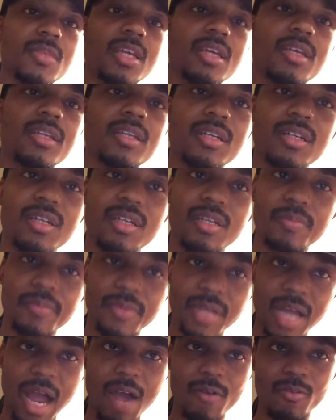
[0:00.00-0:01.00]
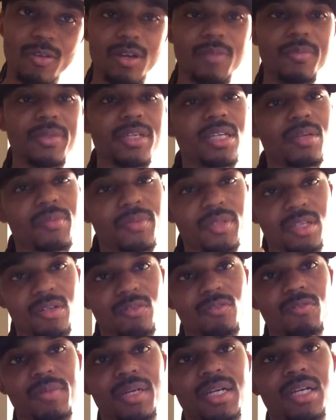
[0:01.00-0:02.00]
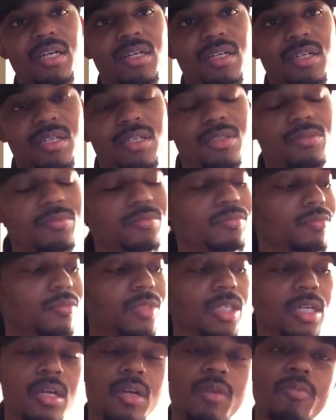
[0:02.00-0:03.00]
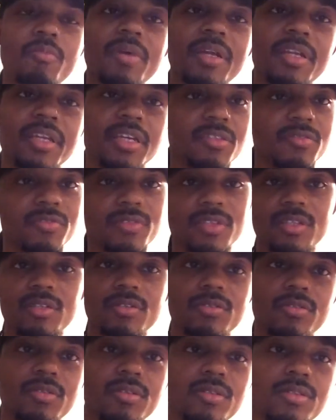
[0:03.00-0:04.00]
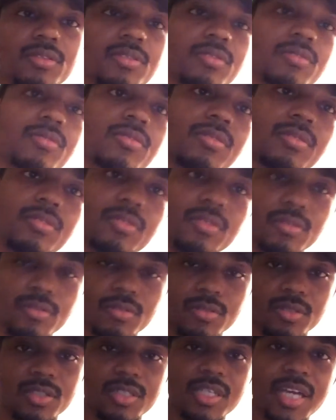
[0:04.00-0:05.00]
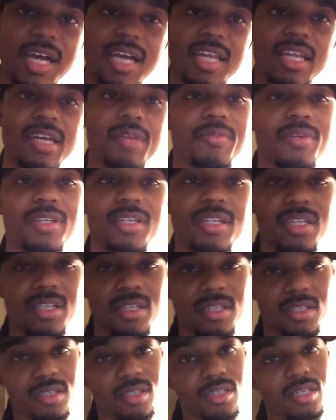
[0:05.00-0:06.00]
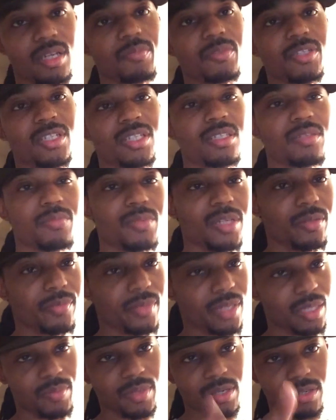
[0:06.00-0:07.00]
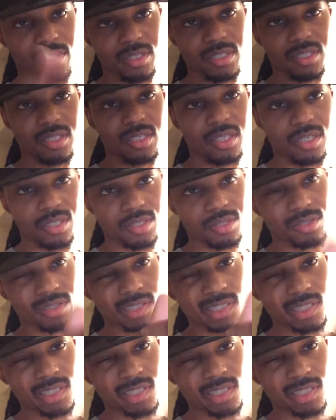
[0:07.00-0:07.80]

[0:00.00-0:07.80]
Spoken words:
And I will be coming up with my next video real soon, so just holler at me later. I'm JC Bateman. I'm out. You dig?